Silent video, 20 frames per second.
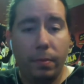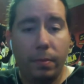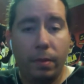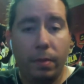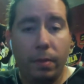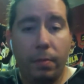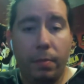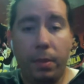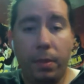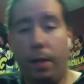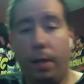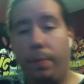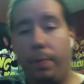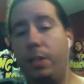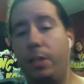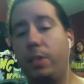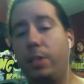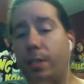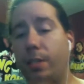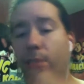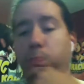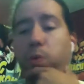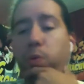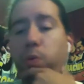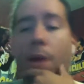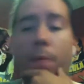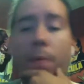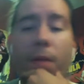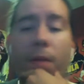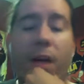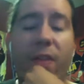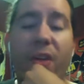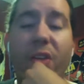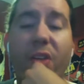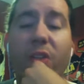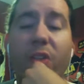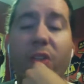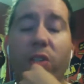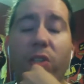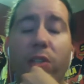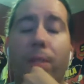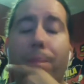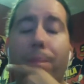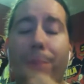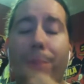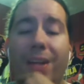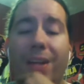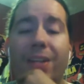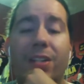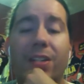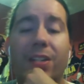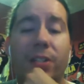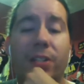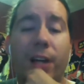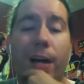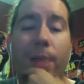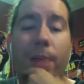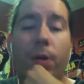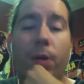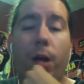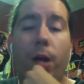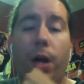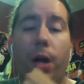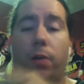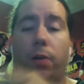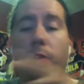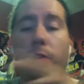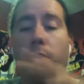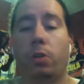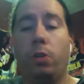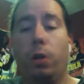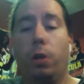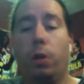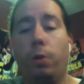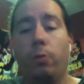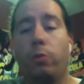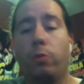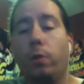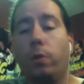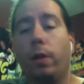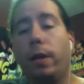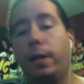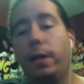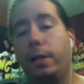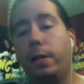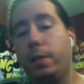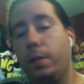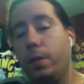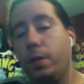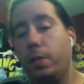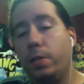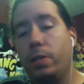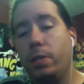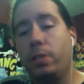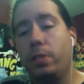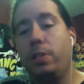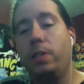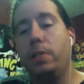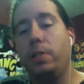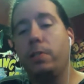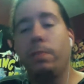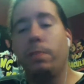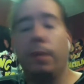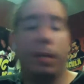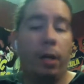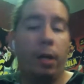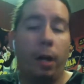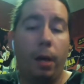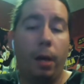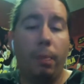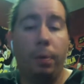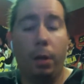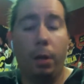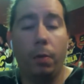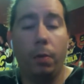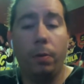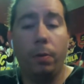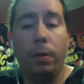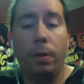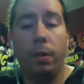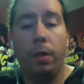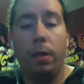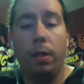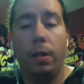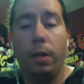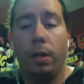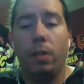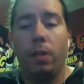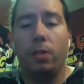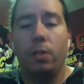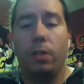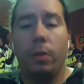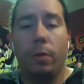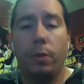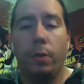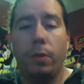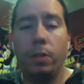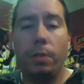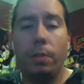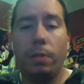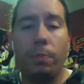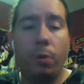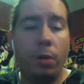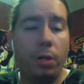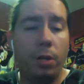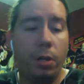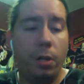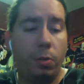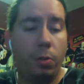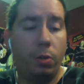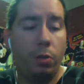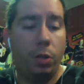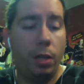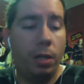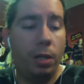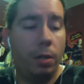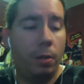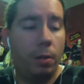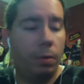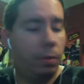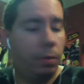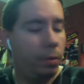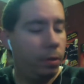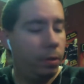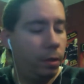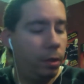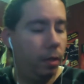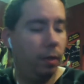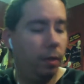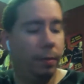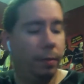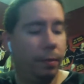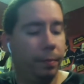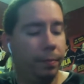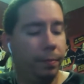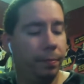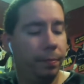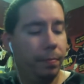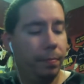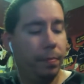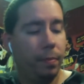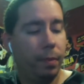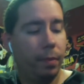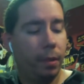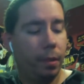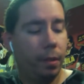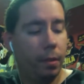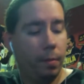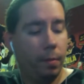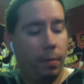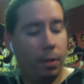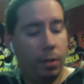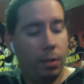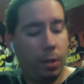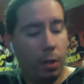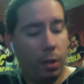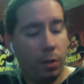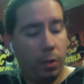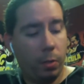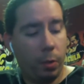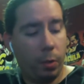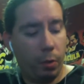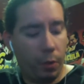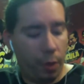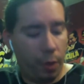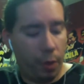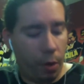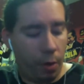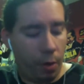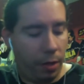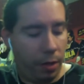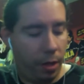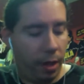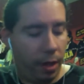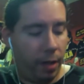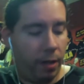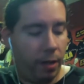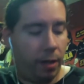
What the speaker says: But yeah, I mean, this is the biggest cyber locker closure like this since Mega Upload. So this is a pretty huge deal, but it's also worth noting that,